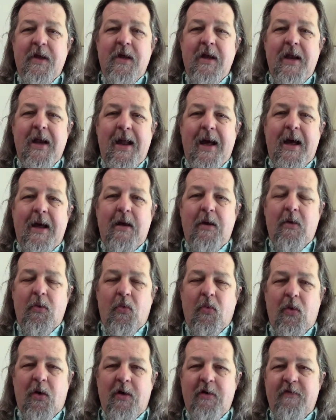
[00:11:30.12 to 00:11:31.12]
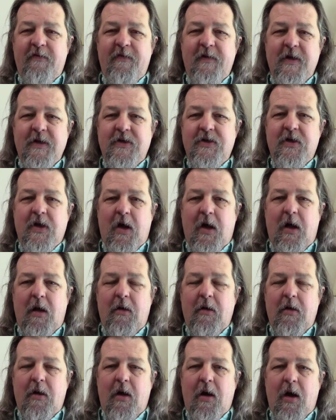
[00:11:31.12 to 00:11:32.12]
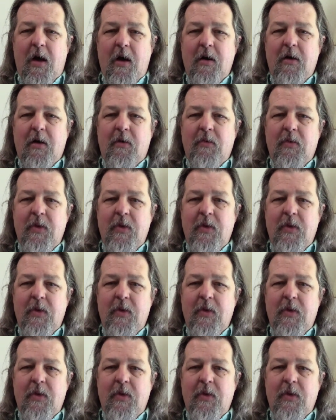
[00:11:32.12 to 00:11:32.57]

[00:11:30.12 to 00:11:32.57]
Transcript: Not one fits all. Our